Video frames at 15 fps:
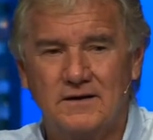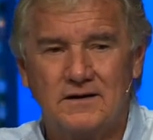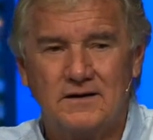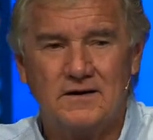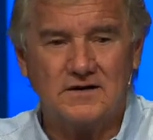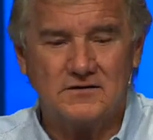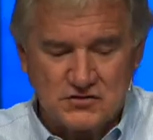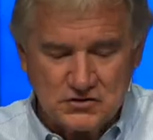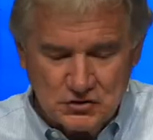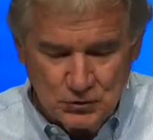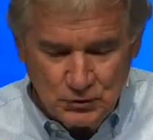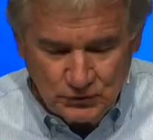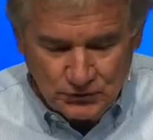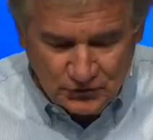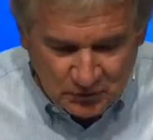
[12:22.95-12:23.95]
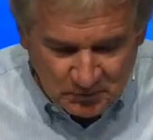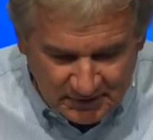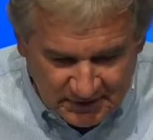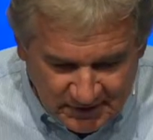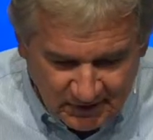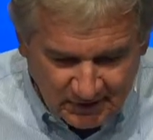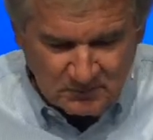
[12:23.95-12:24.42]
can choose to
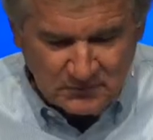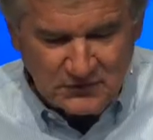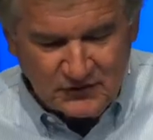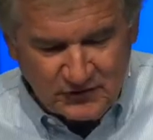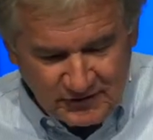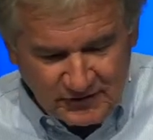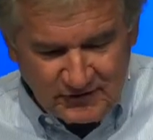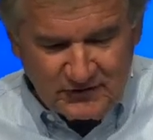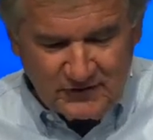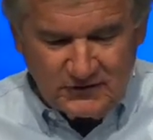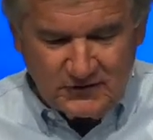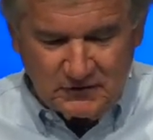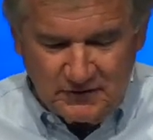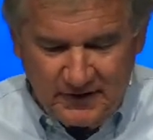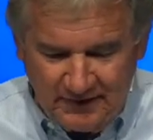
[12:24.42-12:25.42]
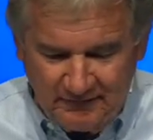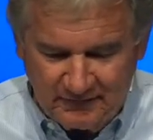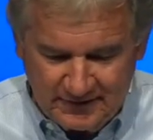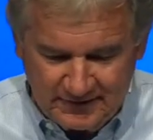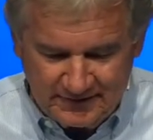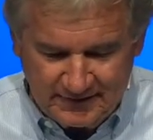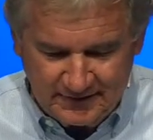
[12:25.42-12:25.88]
become citizens of
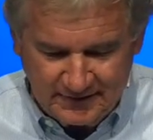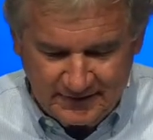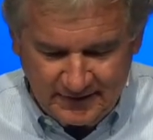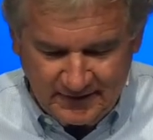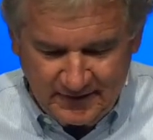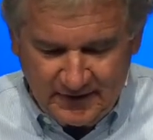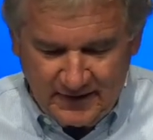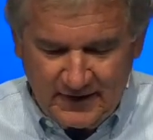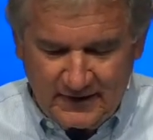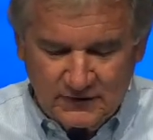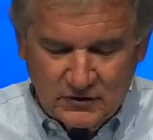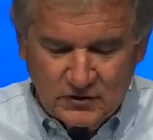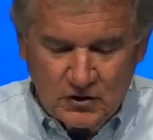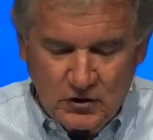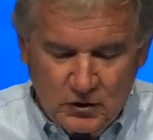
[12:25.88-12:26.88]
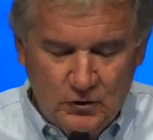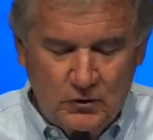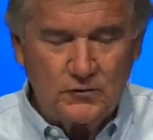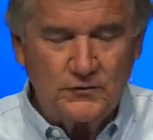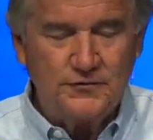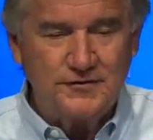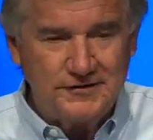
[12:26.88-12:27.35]
heaven and are
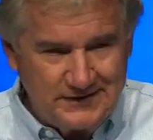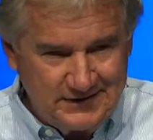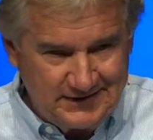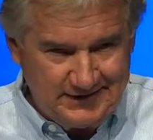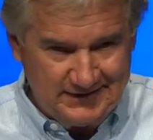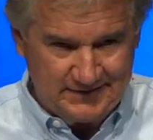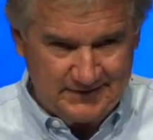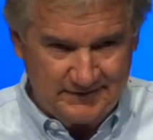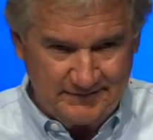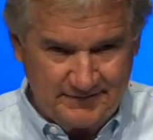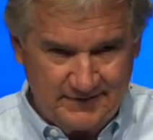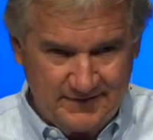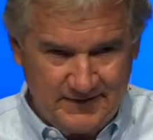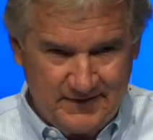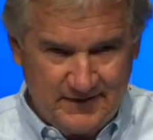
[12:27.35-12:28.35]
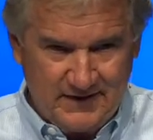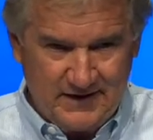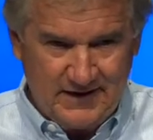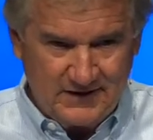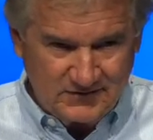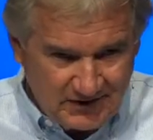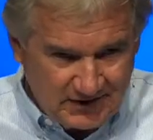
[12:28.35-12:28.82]
called to live
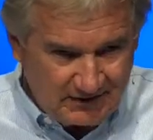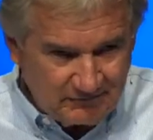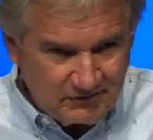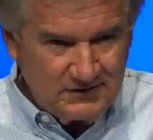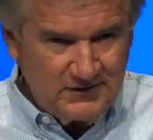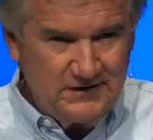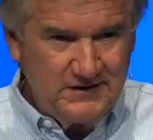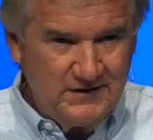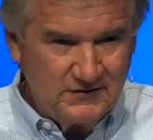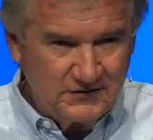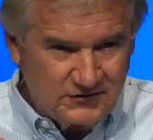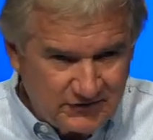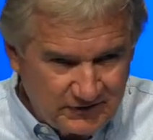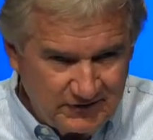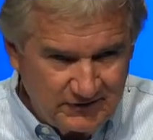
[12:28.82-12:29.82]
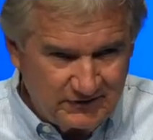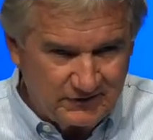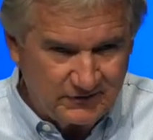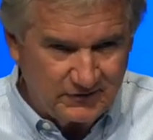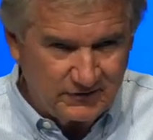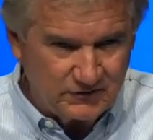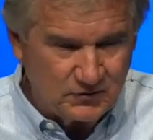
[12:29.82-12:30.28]
as heavenly
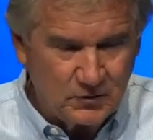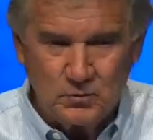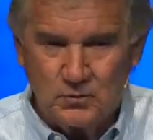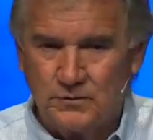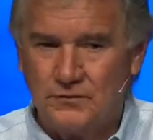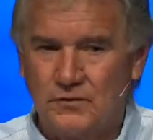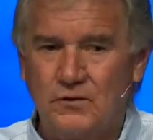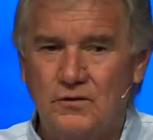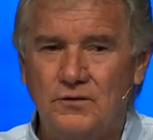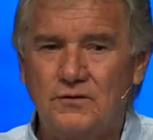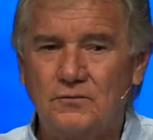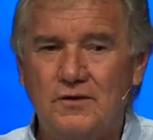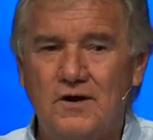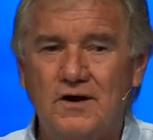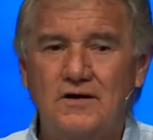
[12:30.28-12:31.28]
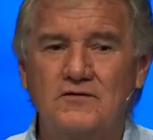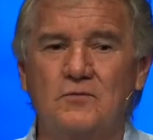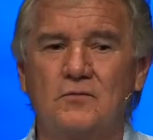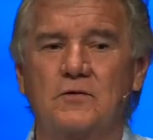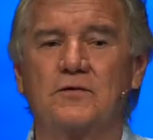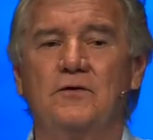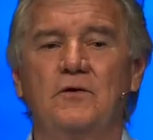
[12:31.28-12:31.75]
citizens with all the rights and
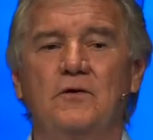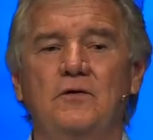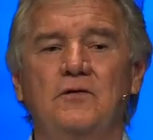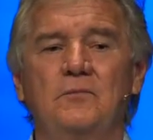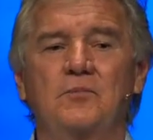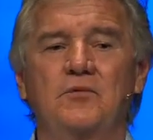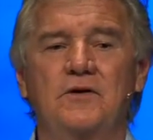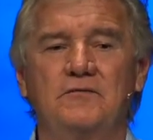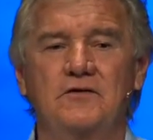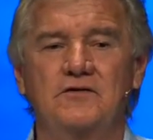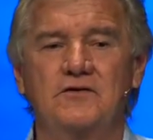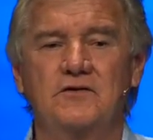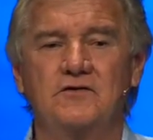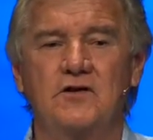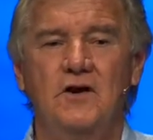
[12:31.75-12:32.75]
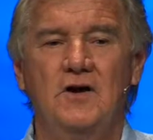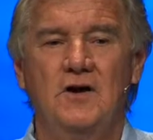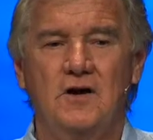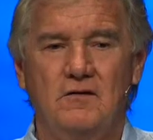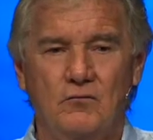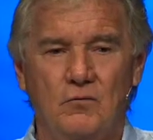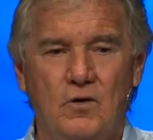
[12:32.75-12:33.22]
with all the privileges
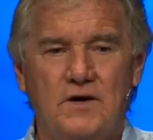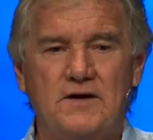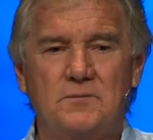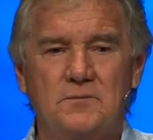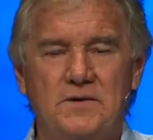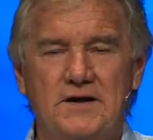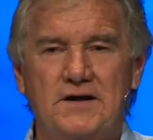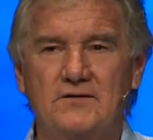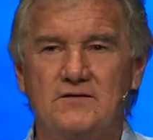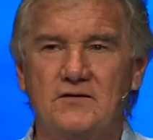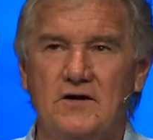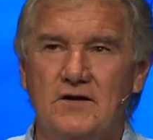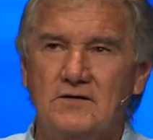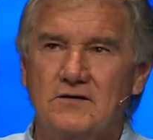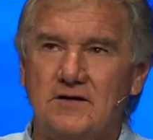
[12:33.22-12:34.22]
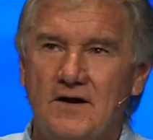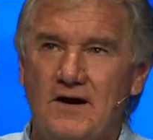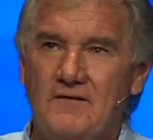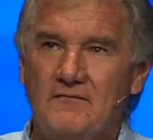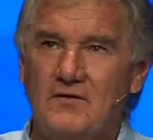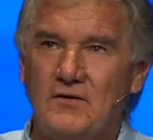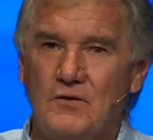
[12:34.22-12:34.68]
of what it means to
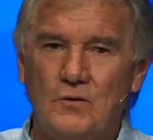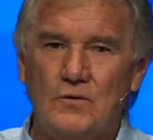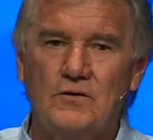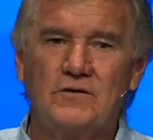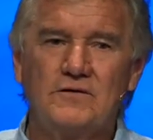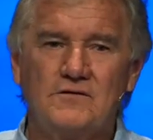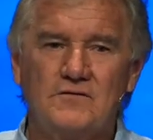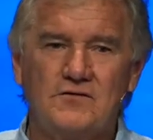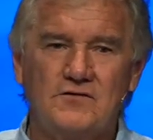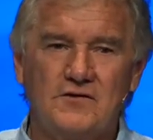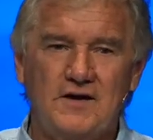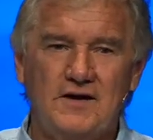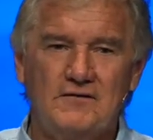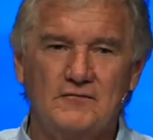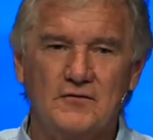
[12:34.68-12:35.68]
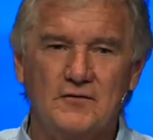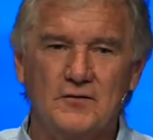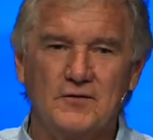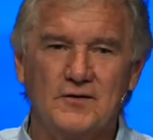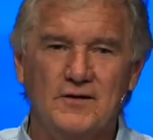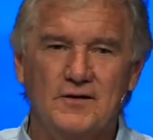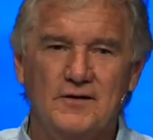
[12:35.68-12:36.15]
have a Lord and
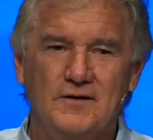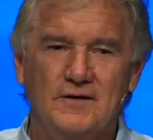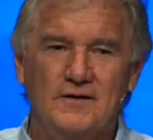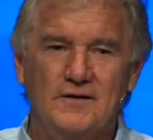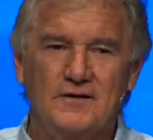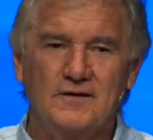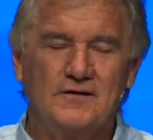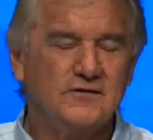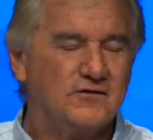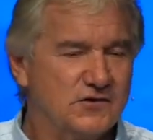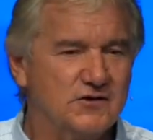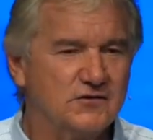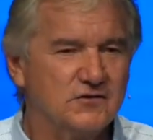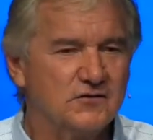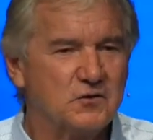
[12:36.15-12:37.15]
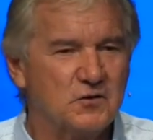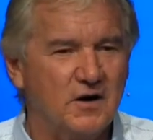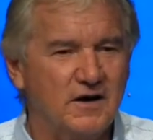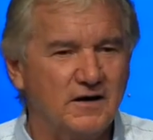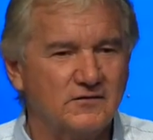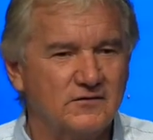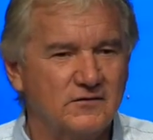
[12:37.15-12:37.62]
Savior, Jesus
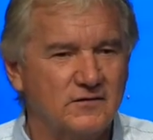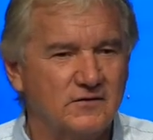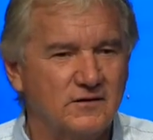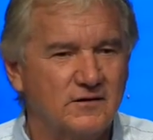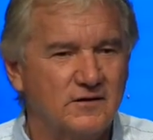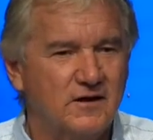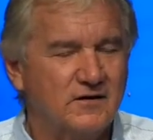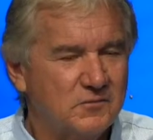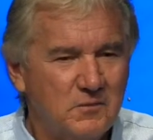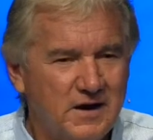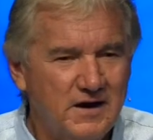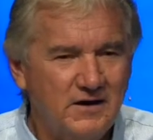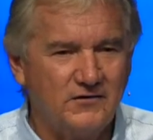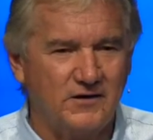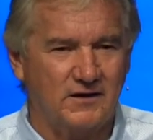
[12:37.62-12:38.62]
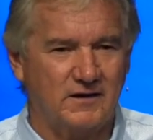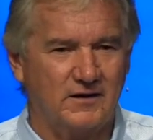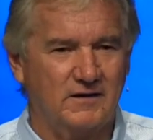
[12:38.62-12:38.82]
Christ. That's amazing.